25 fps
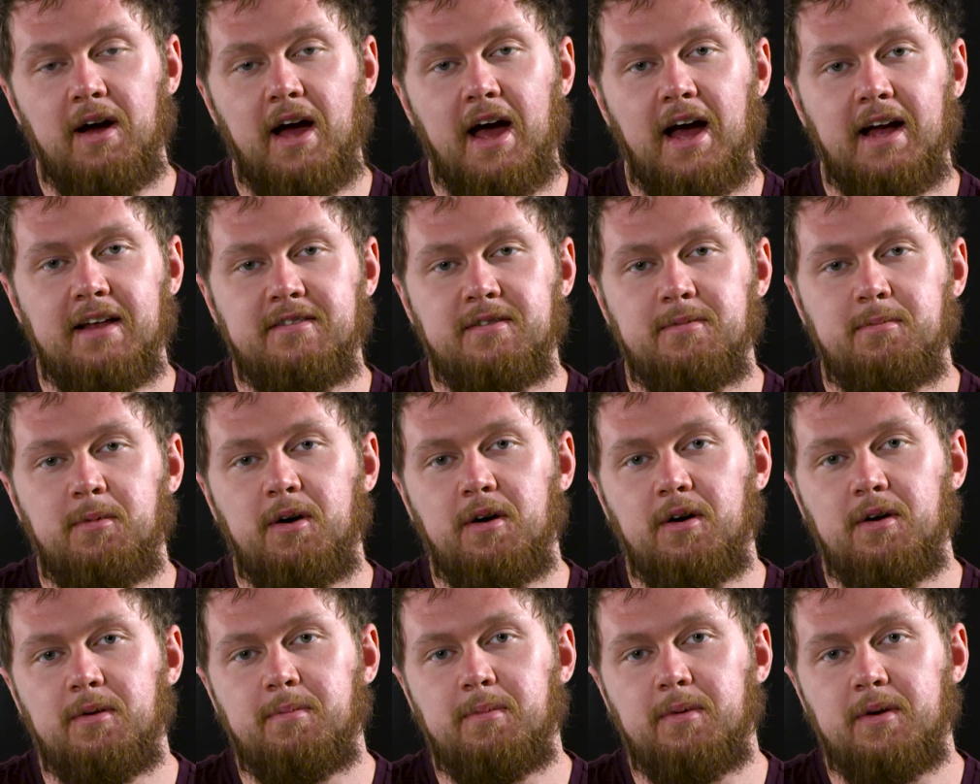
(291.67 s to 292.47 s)
had some
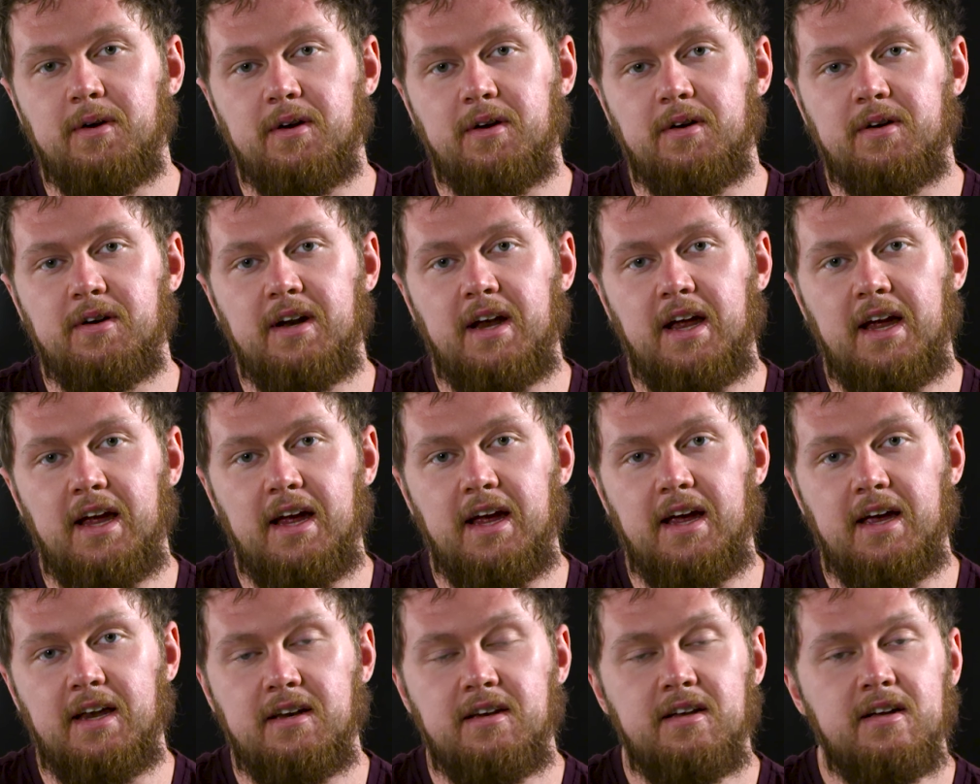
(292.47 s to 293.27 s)
heartburn
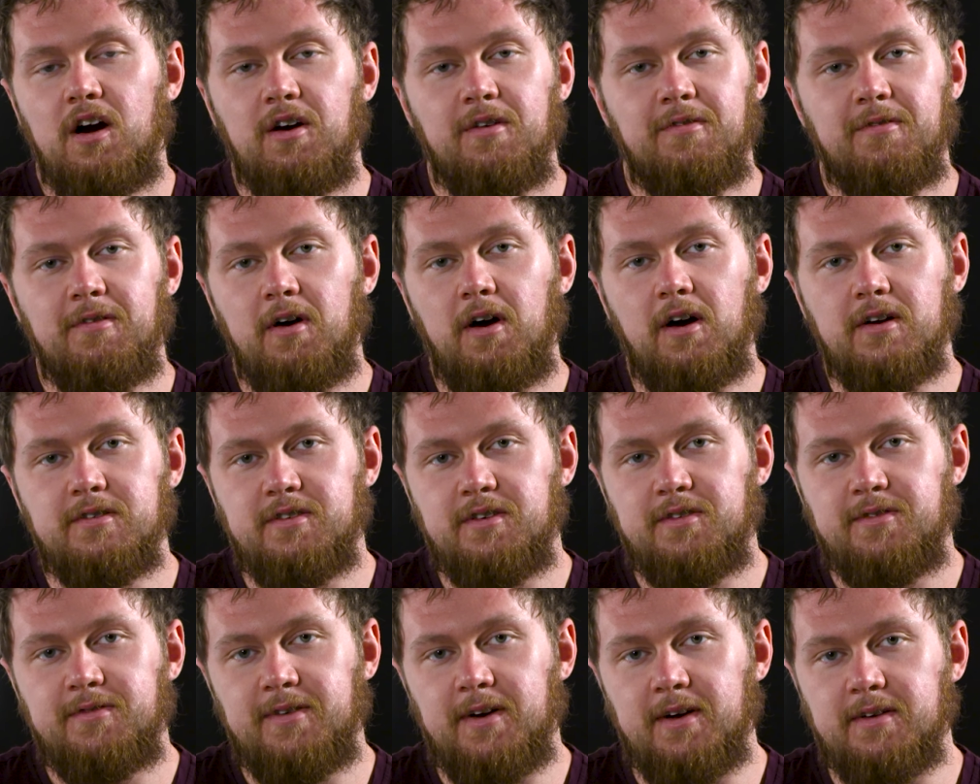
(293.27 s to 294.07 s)
and overall
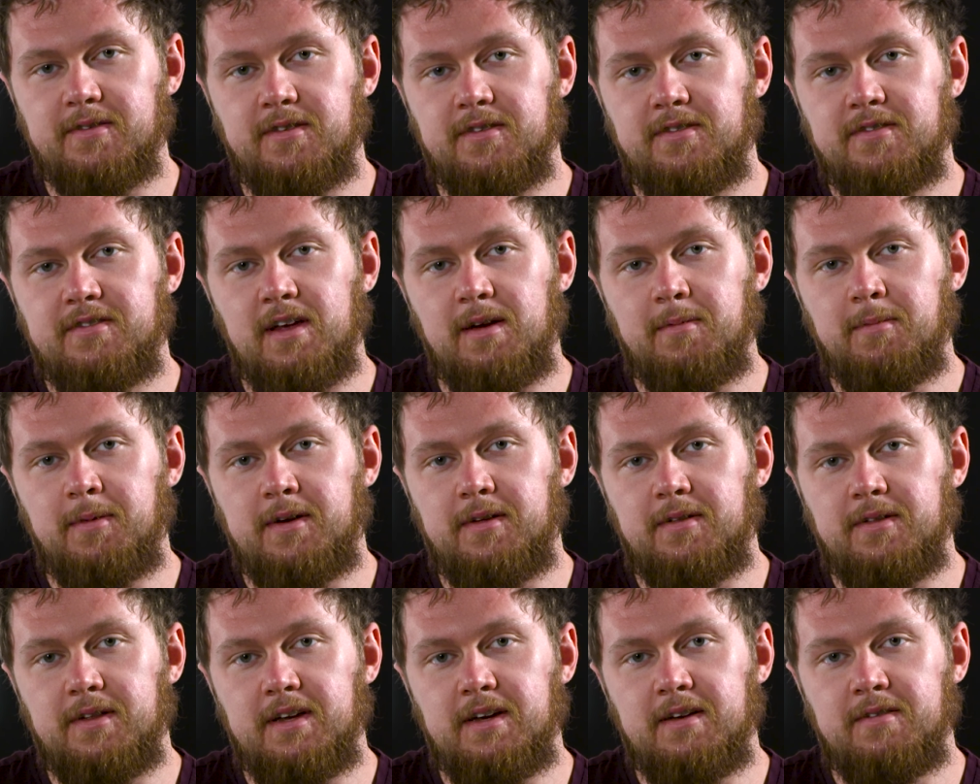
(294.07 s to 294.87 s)
just felt
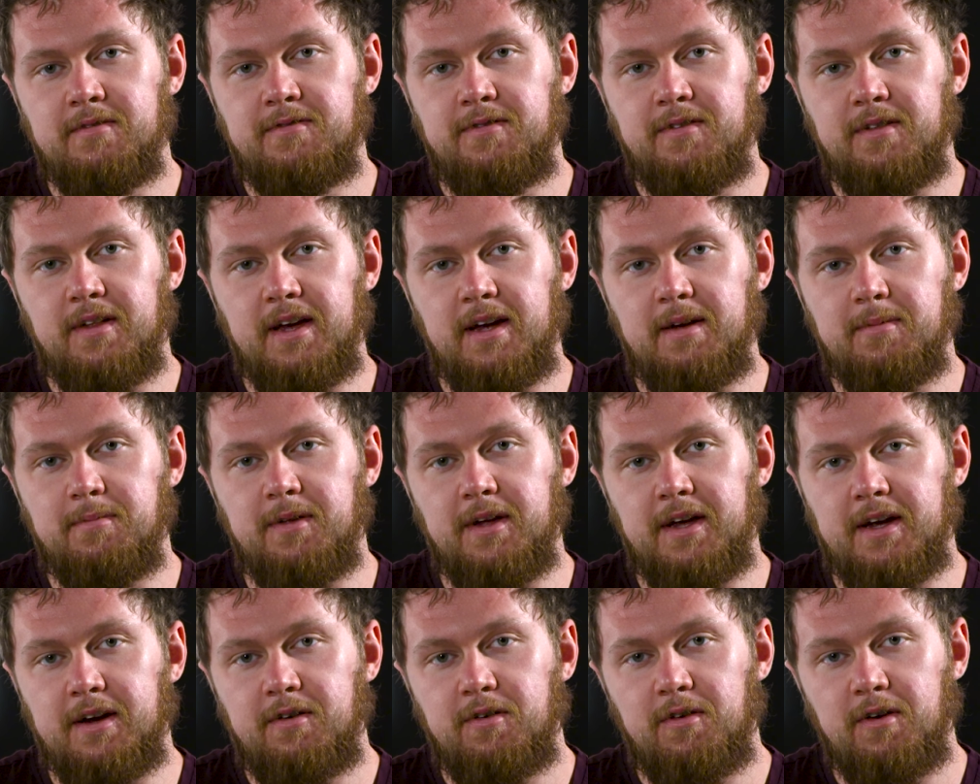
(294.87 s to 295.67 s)
systemically inflamed
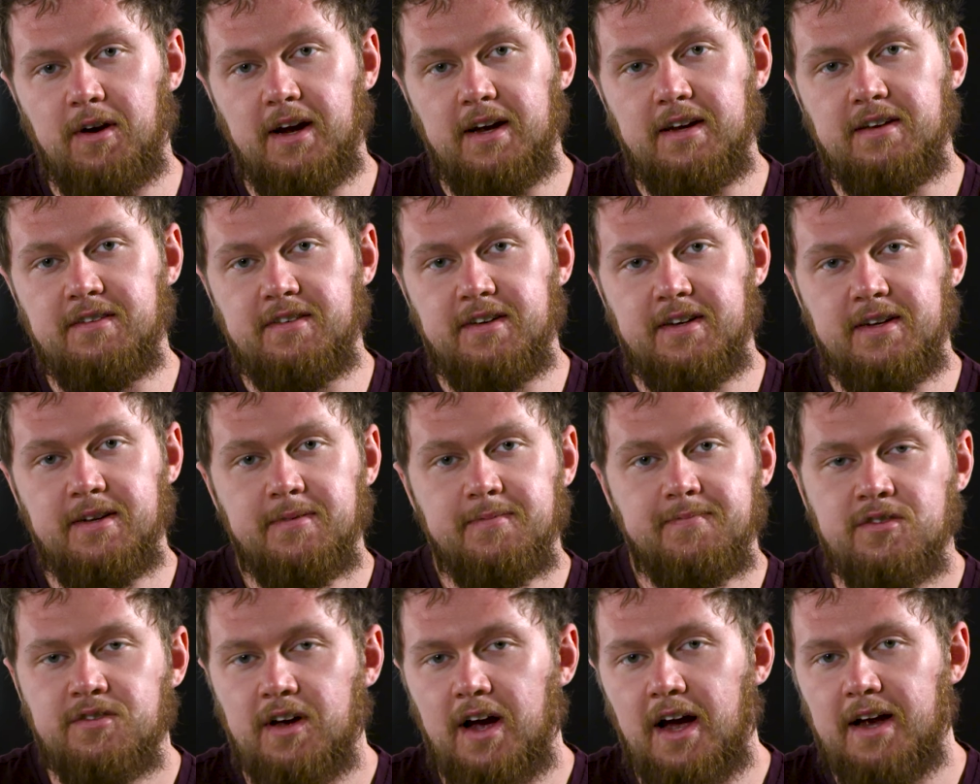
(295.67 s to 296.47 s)
like crazy.
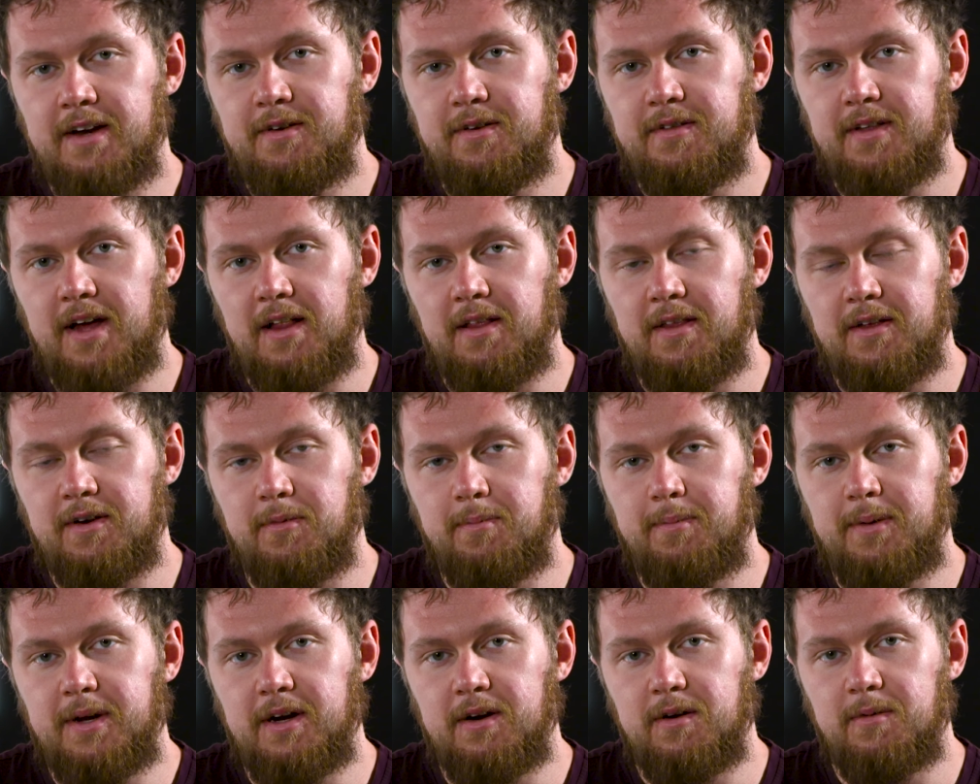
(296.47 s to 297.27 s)
So I do that little
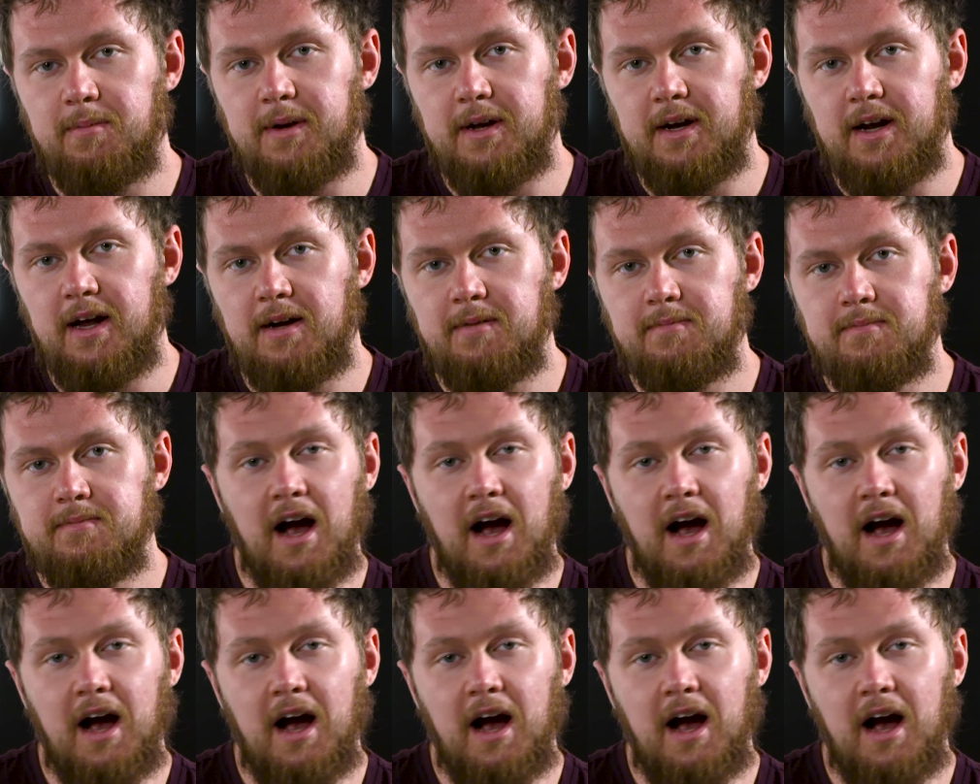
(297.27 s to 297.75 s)
pyramid up.